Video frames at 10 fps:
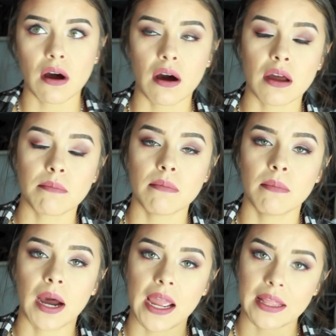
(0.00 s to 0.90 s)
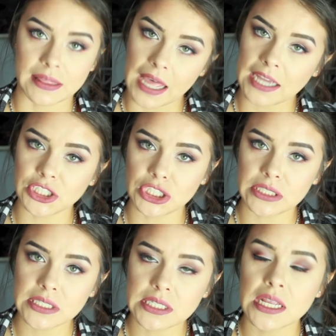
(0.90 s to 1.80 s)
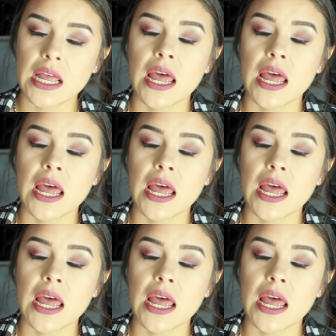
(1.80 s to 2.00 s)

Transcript: on my lashes,